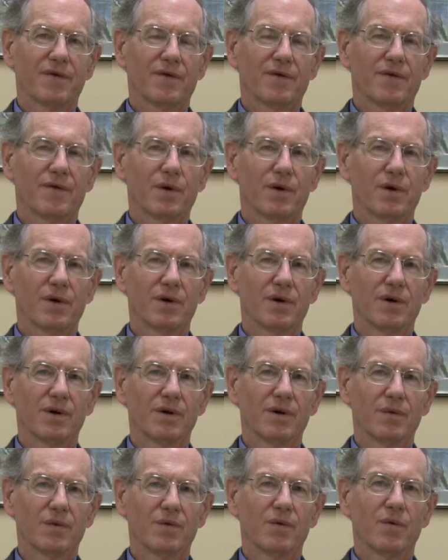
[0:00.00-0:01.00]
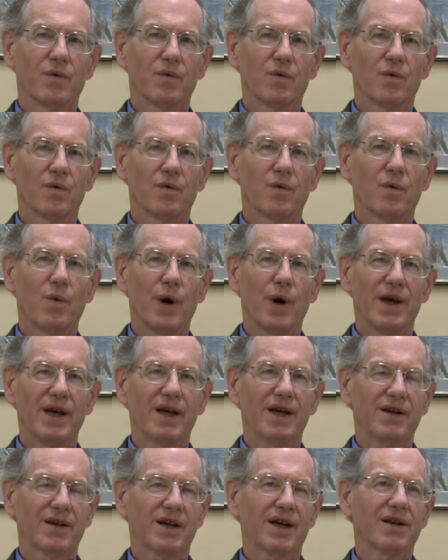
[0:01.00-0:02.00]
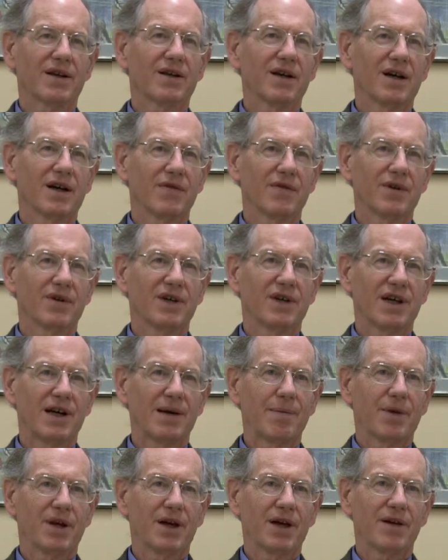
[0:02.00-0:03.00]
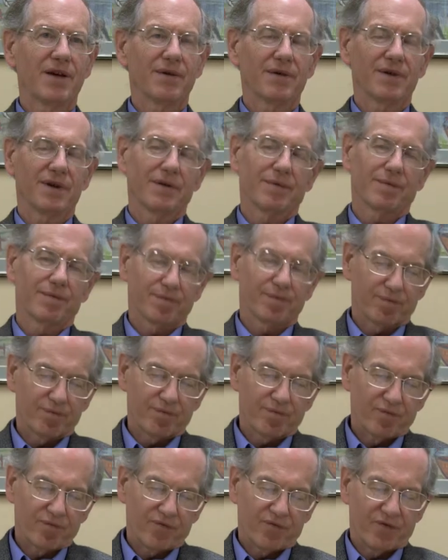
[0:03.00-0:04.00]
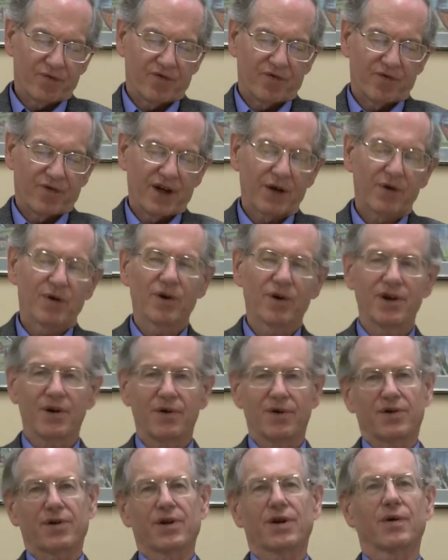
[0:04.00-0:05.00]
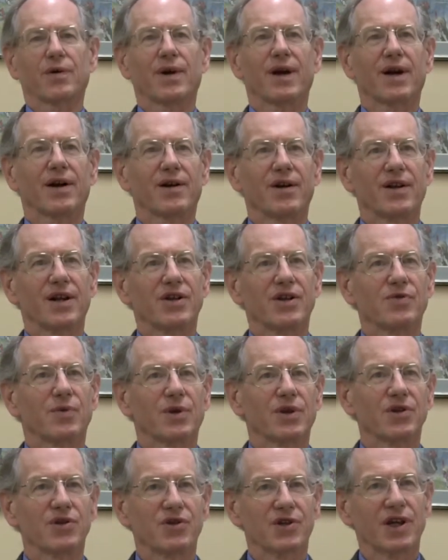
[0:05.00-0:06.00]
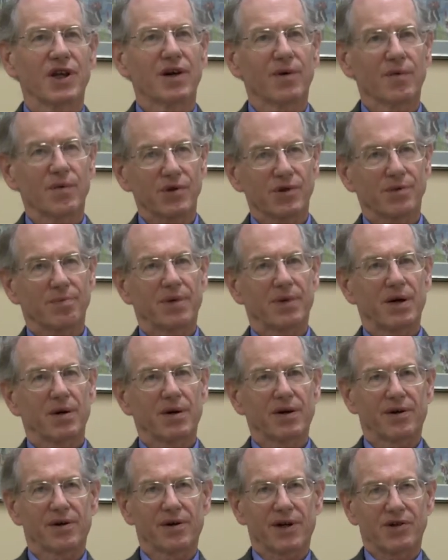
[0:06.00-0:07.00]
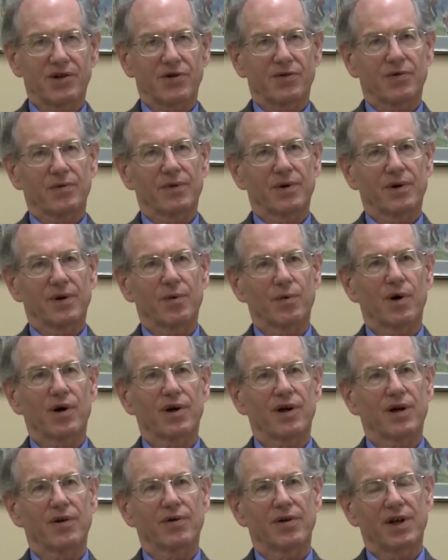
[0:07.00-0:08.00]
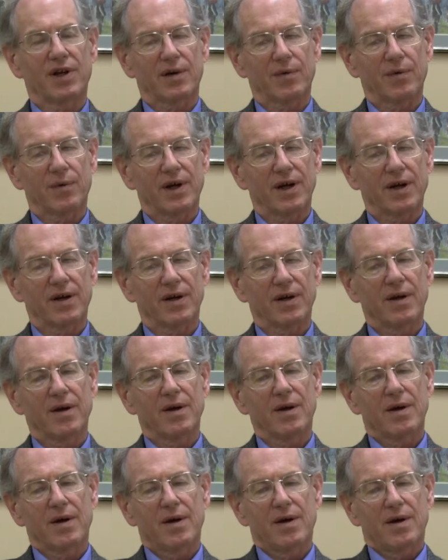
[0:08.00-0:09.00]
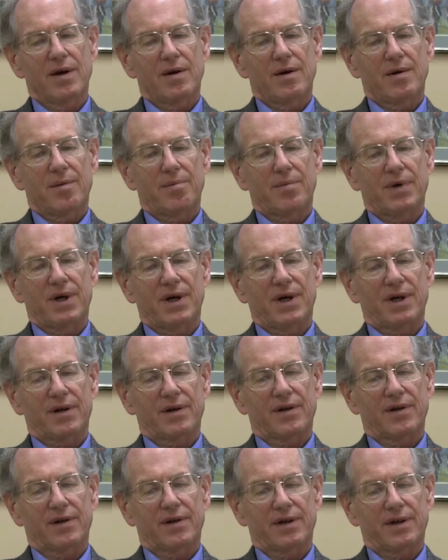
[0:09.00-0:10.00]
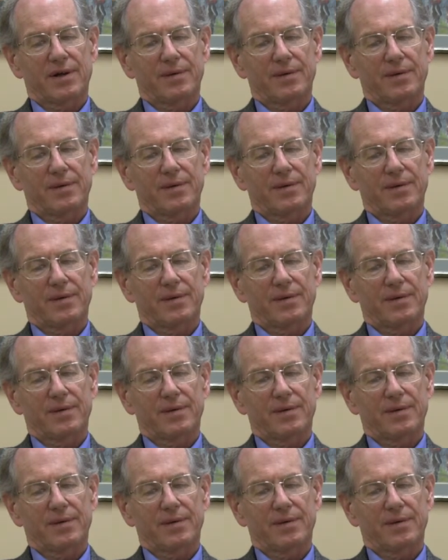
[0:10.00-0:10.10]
for weighing that kind of a timeline. Now, federally, theoretically, that's what the Senate was about. It hasn't really worked out that way. But